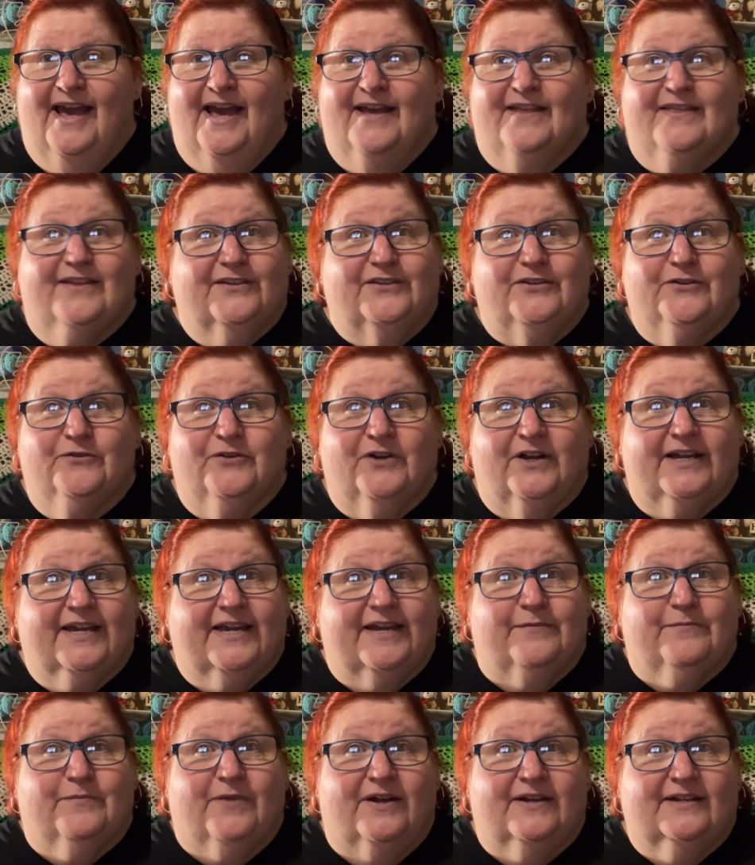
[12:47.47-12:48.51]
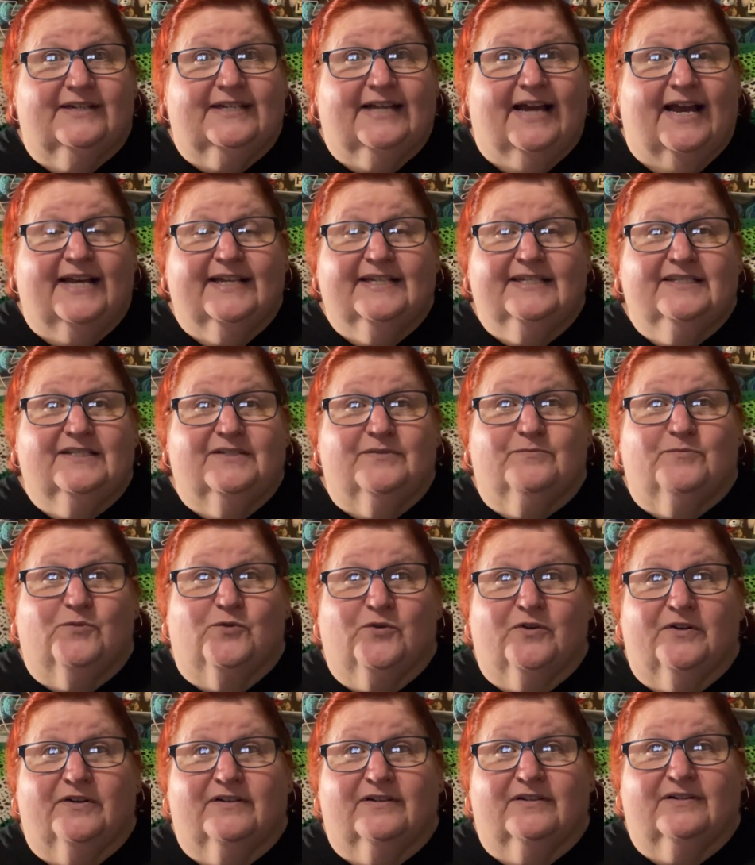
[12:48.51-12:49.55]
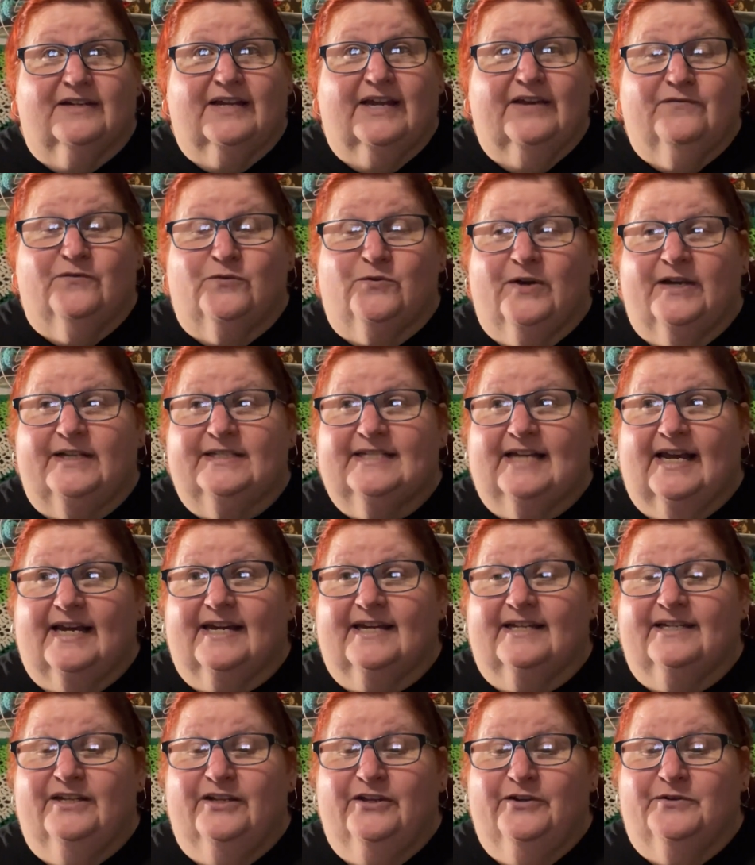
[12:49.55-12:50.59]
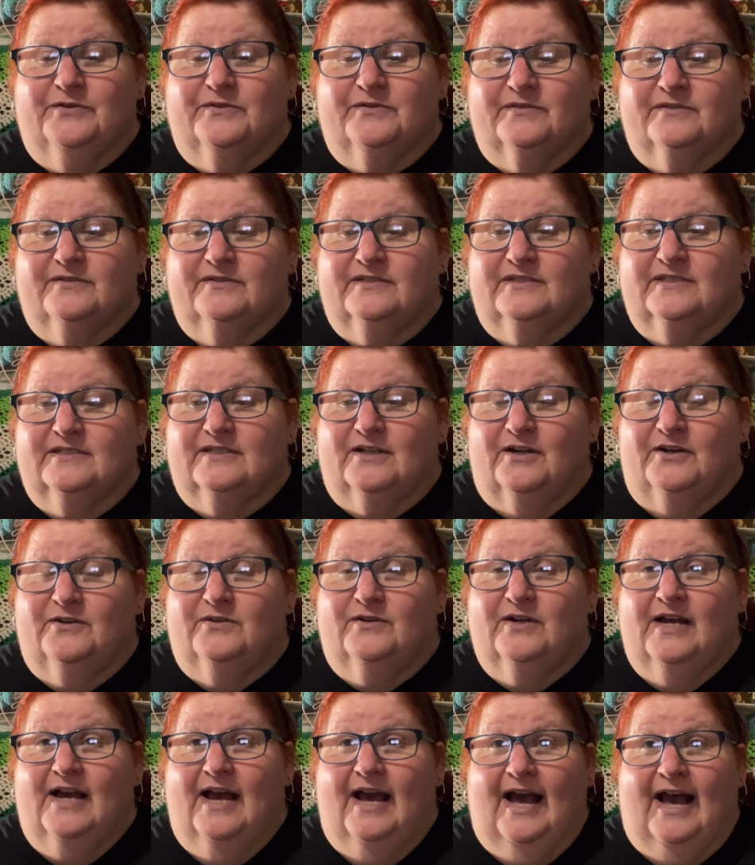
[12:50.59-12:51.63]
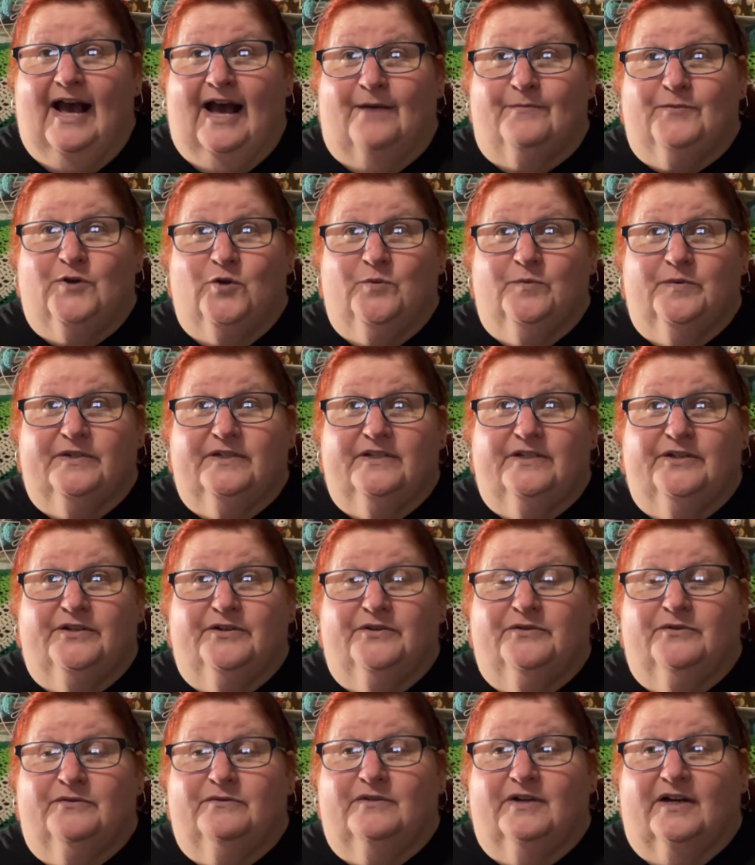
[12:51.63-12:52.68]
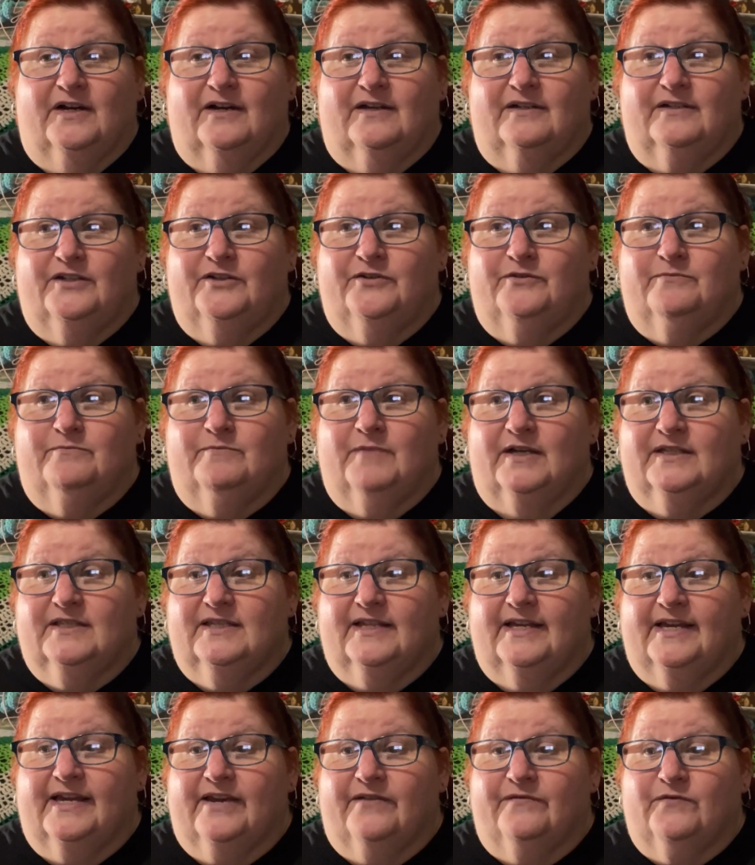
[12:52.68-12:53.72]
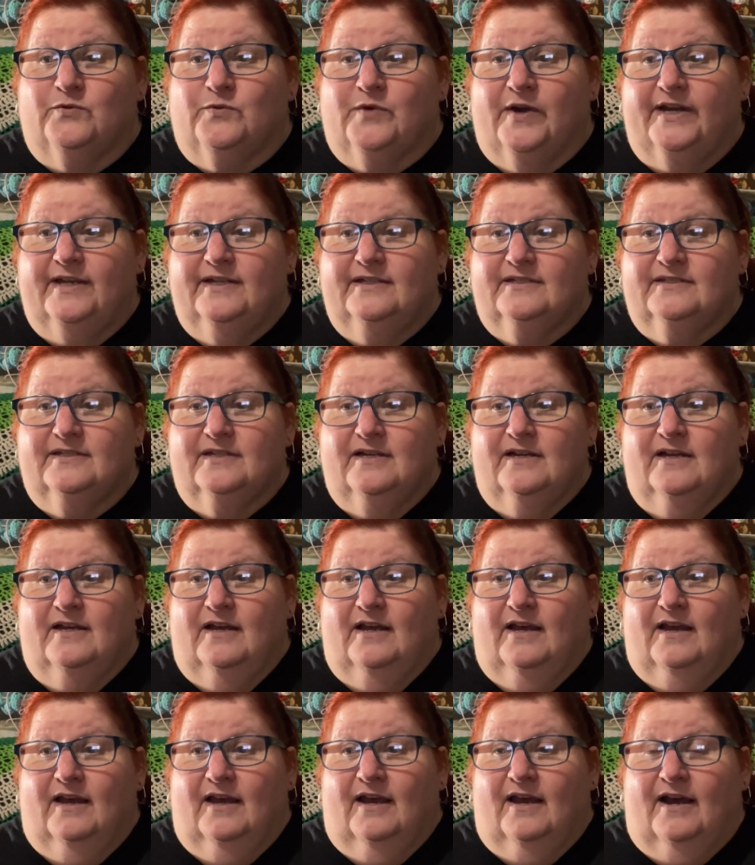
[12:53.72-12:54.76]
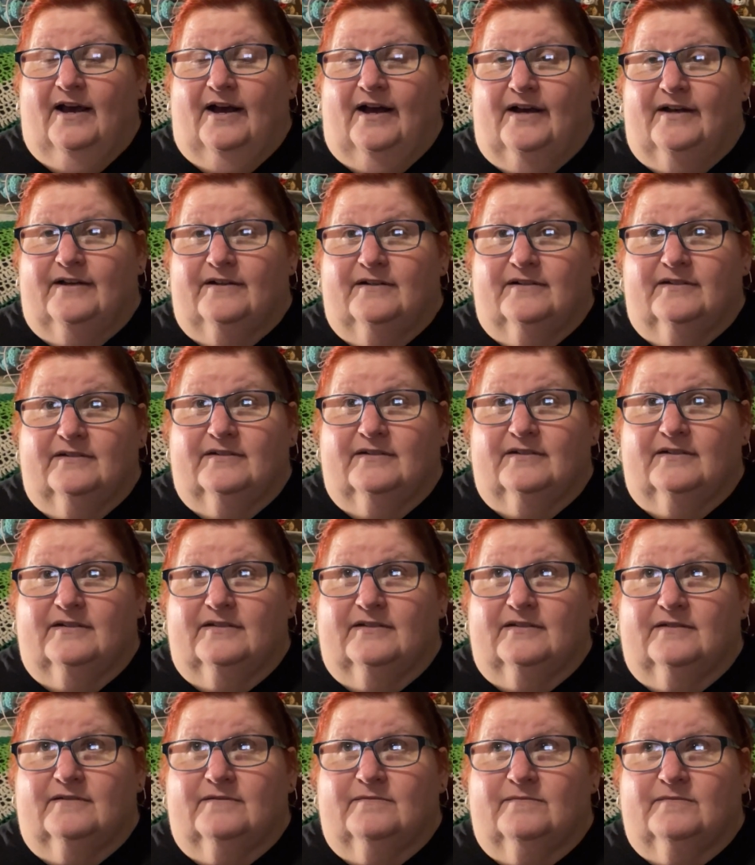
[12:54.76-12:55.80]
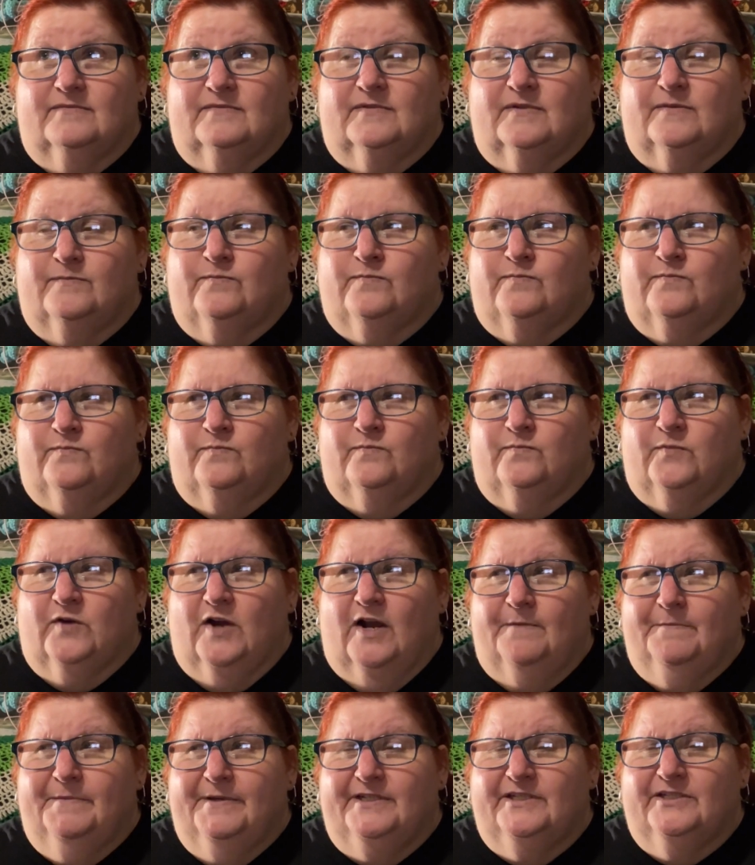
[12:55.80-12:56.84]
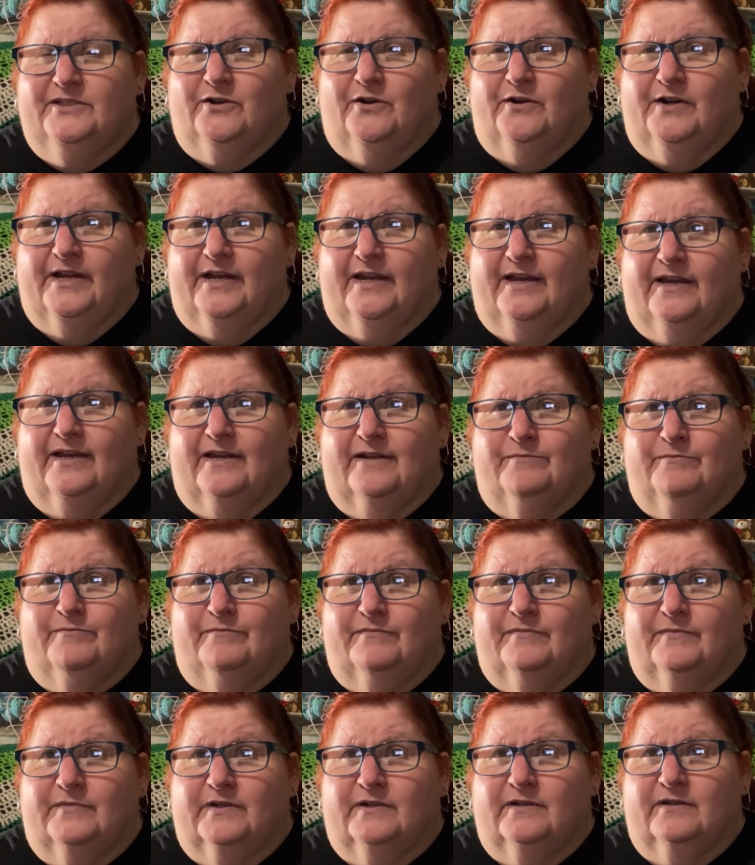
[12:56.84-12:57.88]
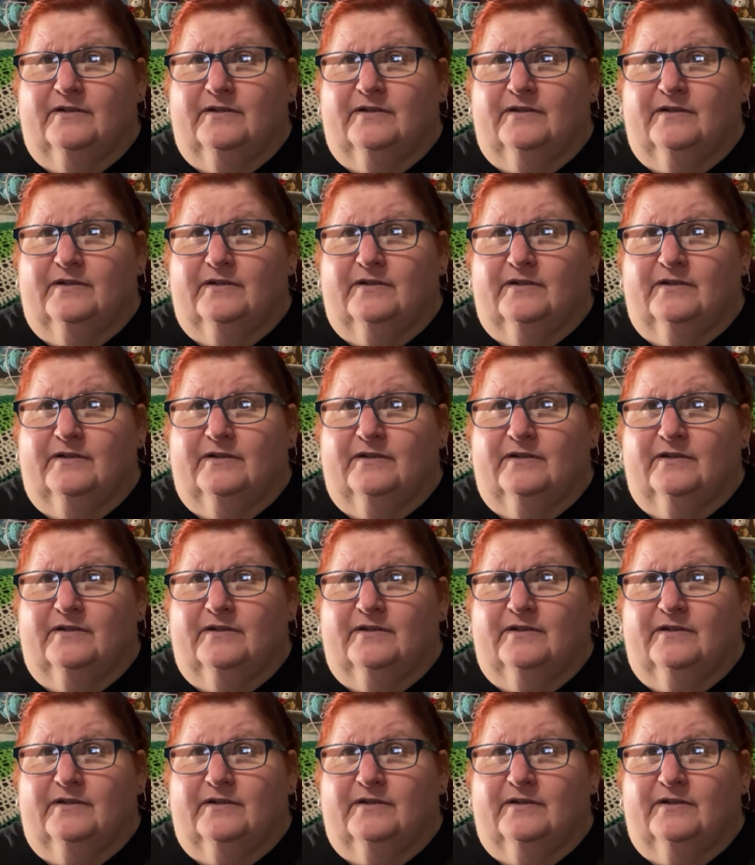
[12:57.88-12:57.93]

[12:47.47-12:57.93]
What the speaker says: the sooner I get monetized, the more giveaways I can do. So I'm hoping to do monthly giveaways, probably starting in